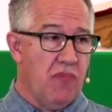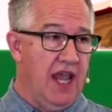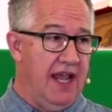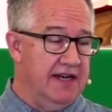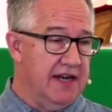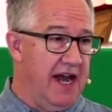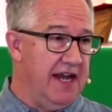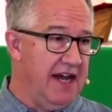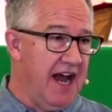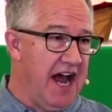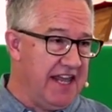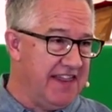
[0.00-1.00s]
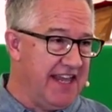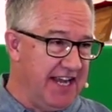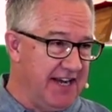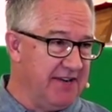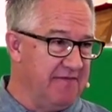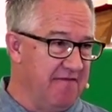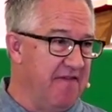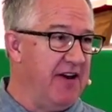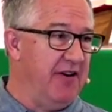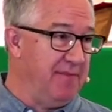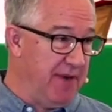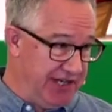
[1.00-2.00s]
And I, I think
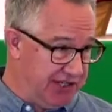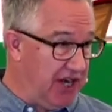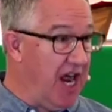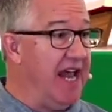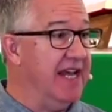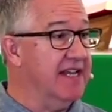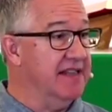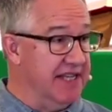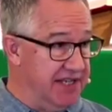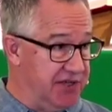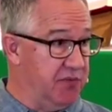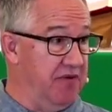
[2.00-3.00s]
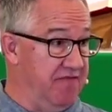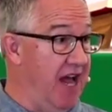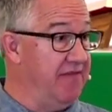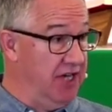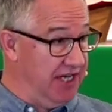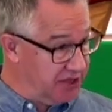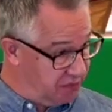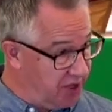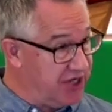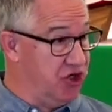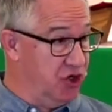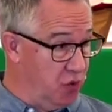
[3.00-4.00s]
very much like this revivalist
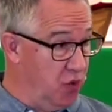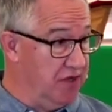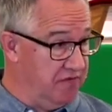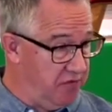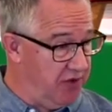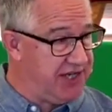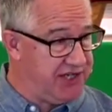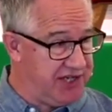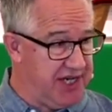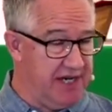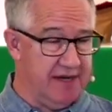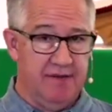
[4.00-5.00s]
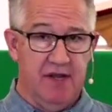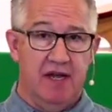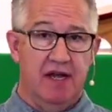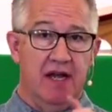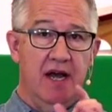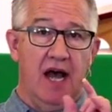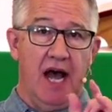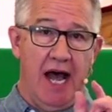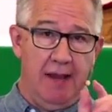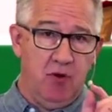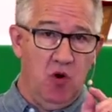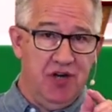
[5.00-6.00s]
preacher would have preached it.
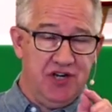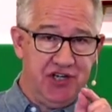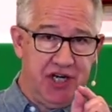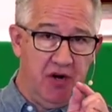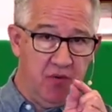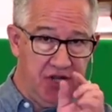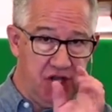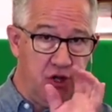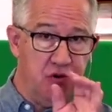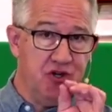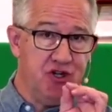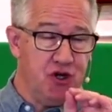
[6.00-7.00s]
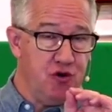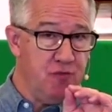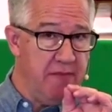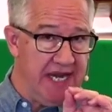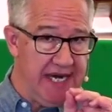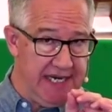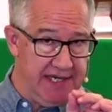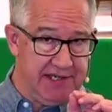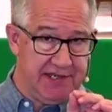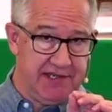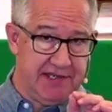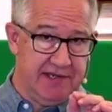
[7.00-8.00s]
I'm going to share with you two
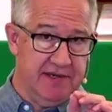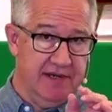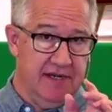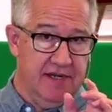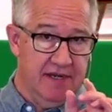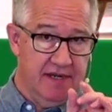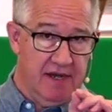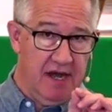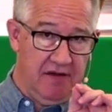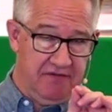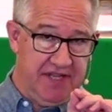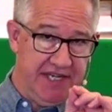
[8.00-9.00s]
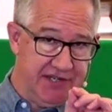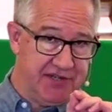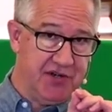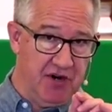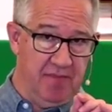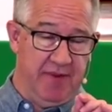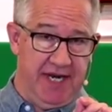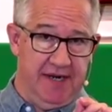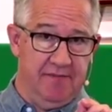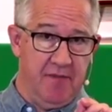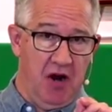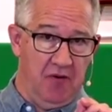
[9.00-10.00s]
minutes of this sermon,
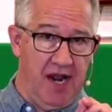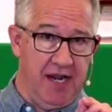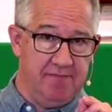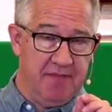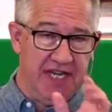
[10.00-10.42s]
all right?